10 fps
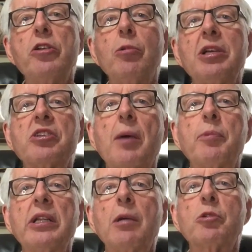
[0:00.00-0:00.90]
doing
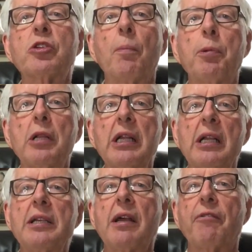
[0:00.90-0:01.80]
something that was
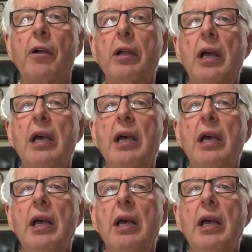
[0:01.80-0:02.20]
completely different.